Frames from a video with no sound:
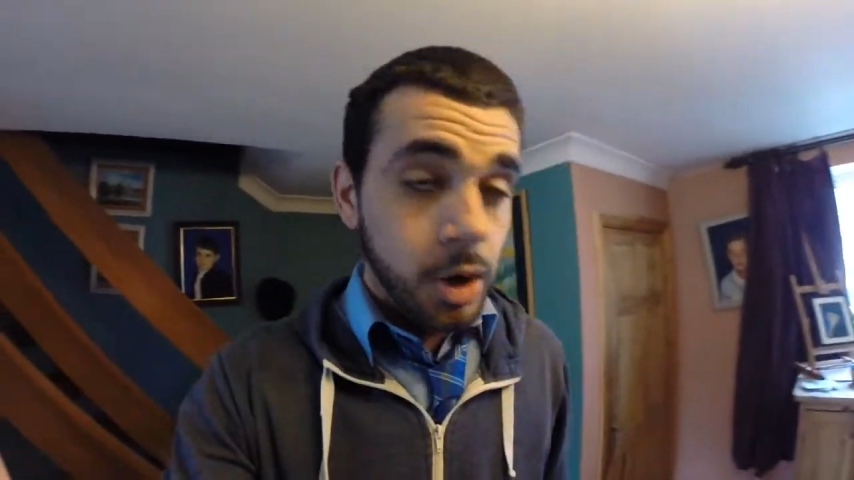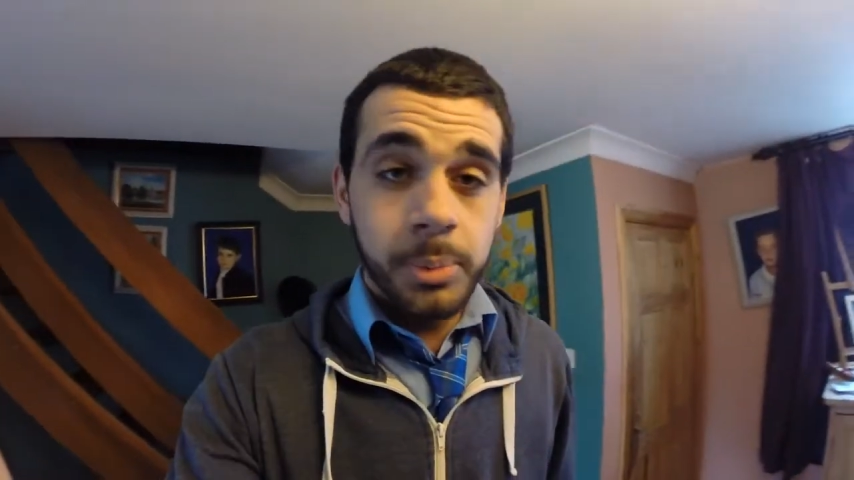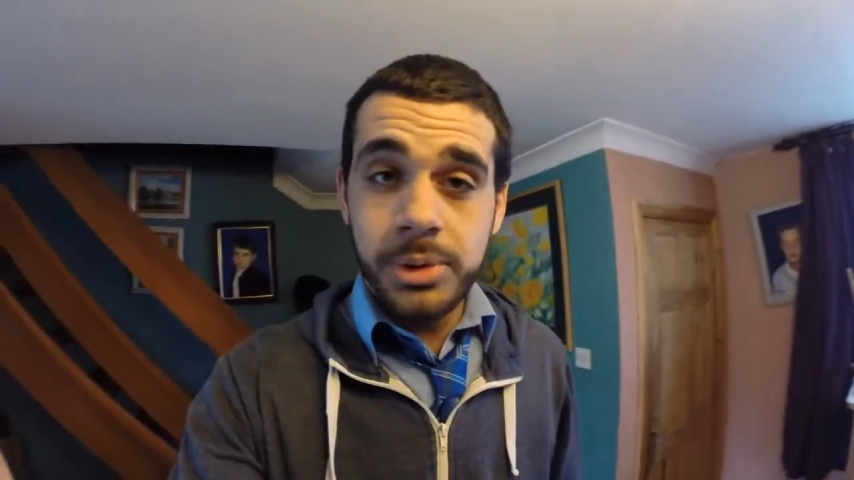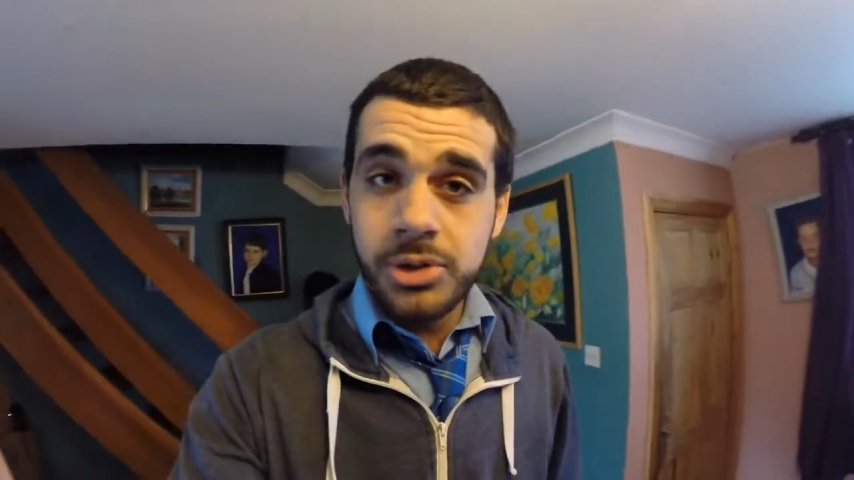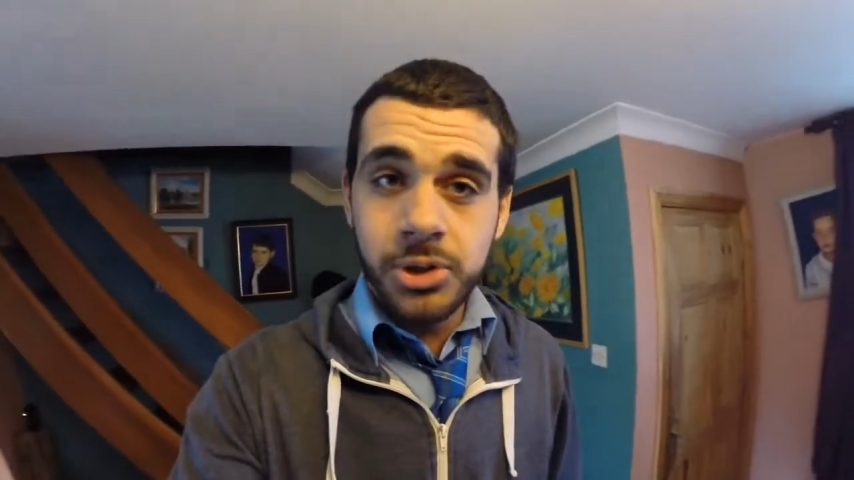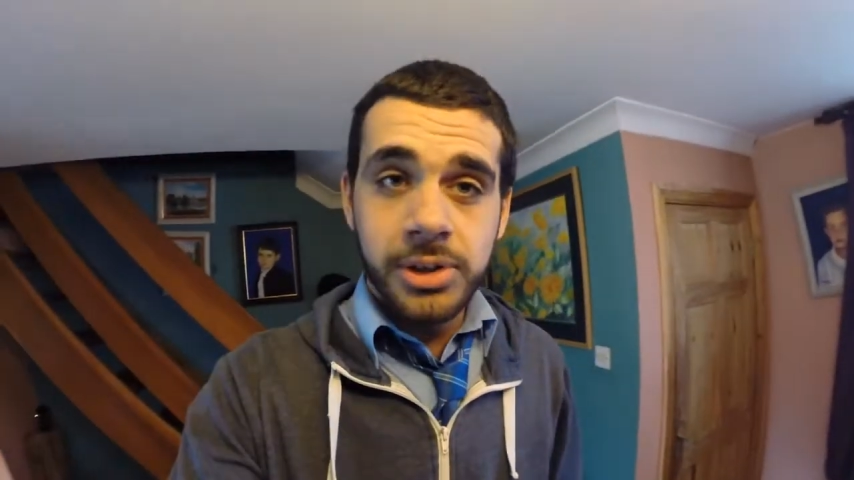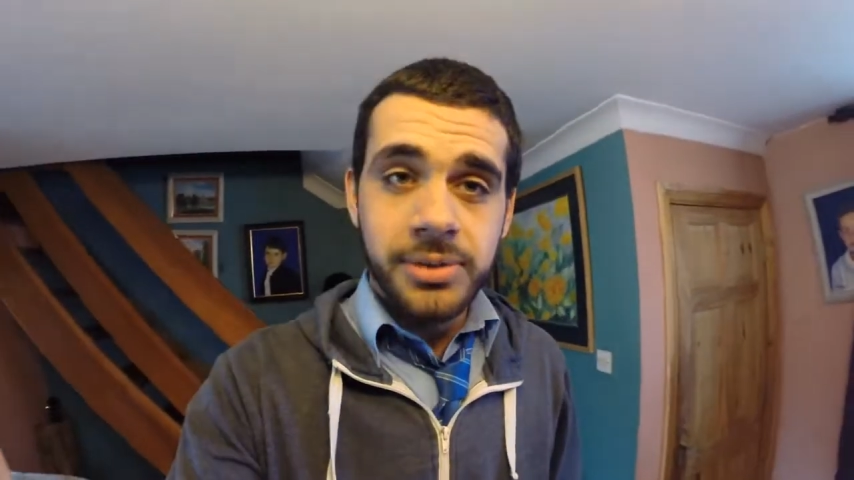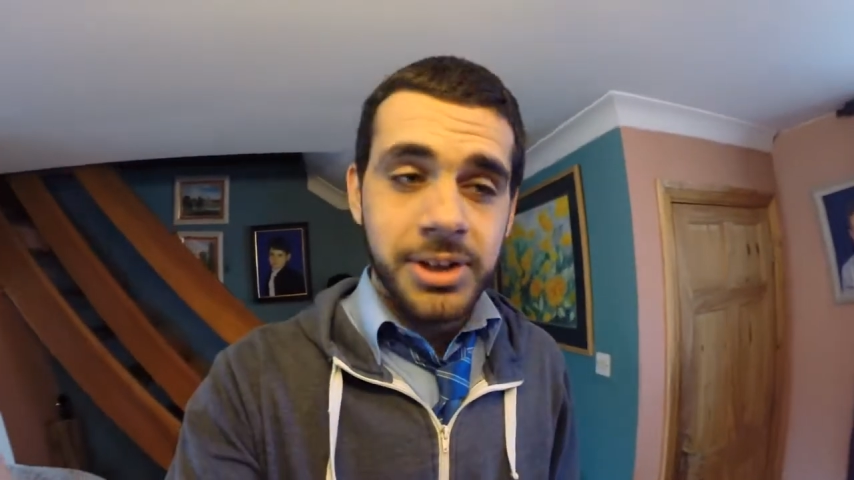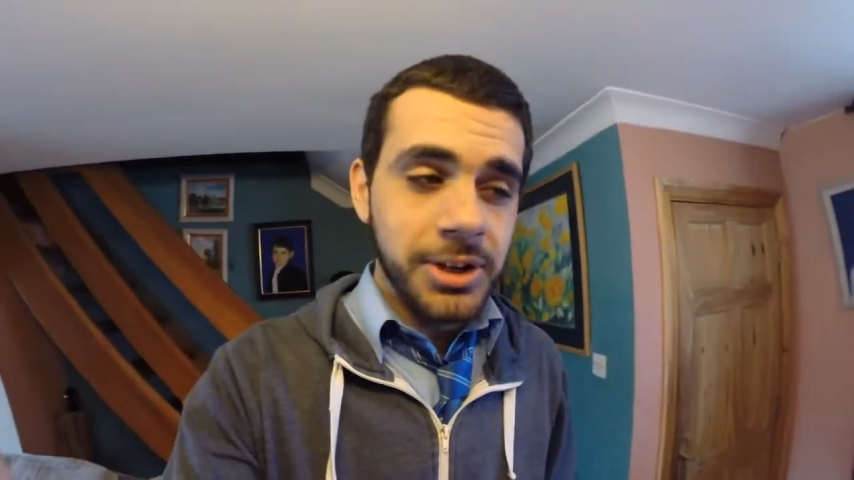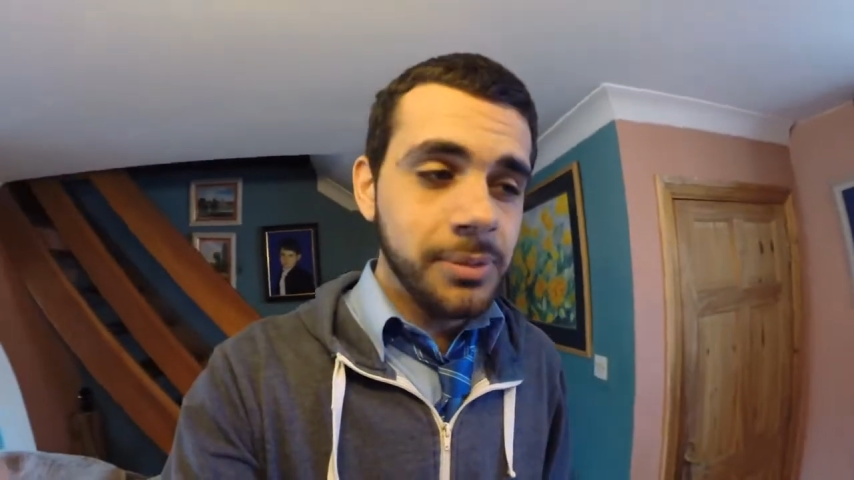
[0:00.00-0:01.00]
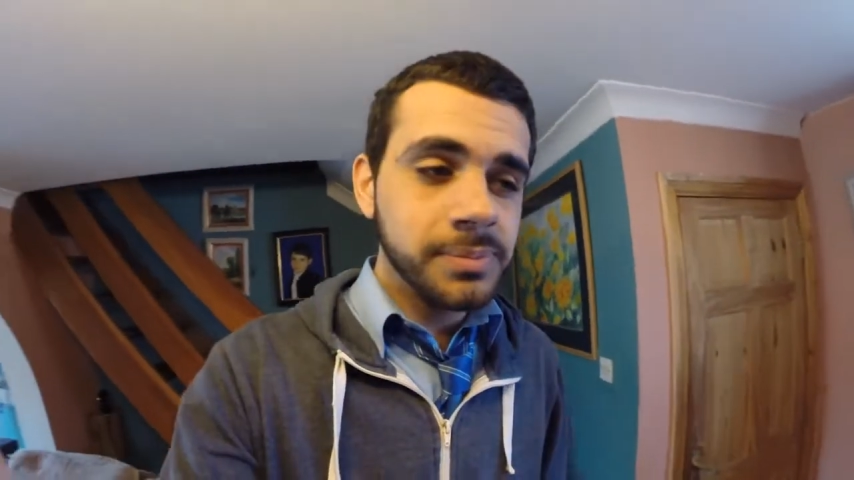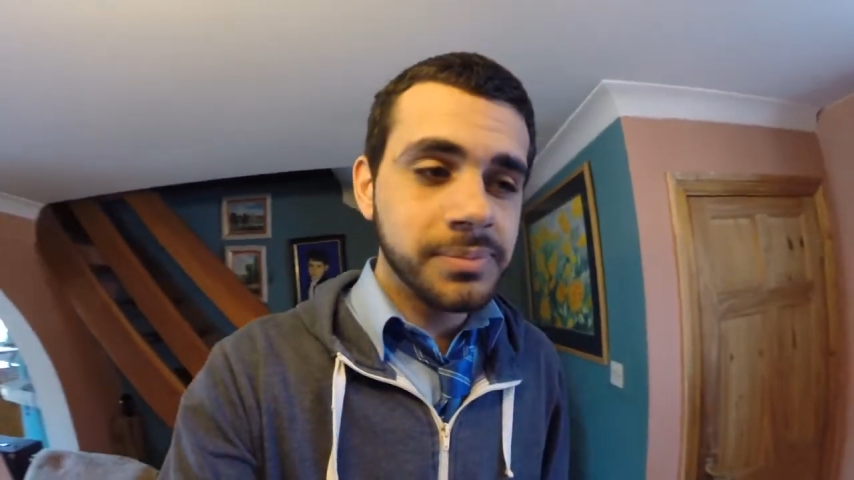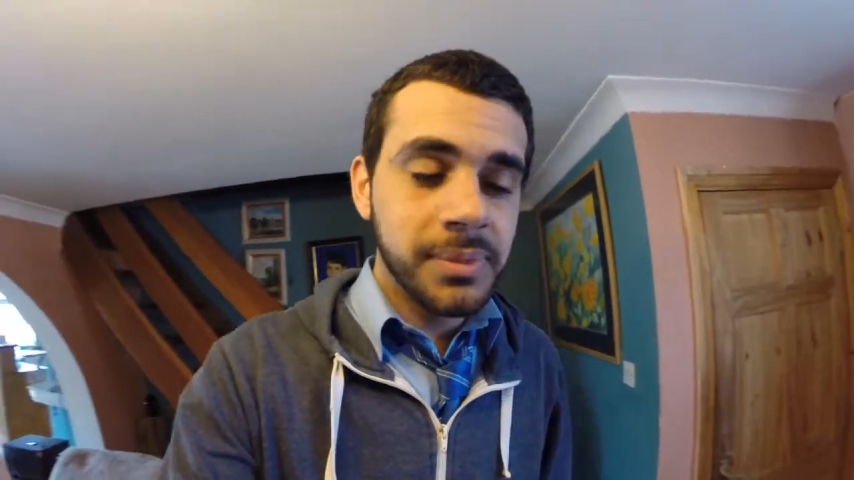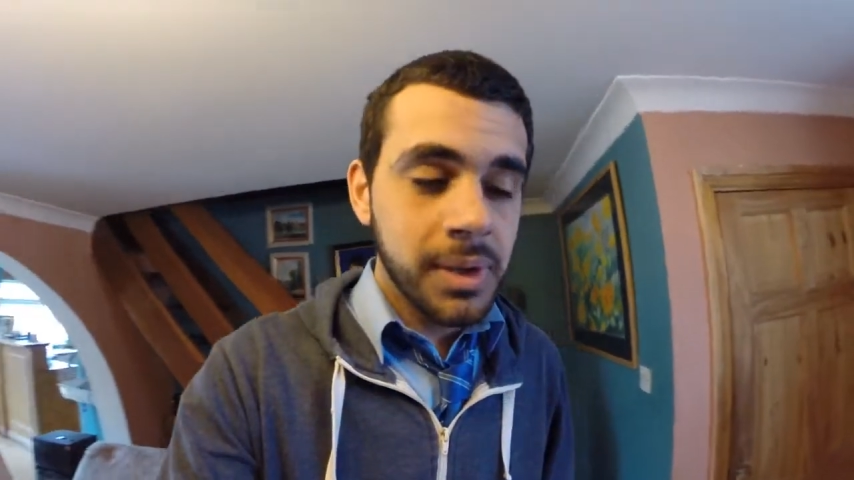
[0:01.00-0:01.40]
hope you enjoy the video,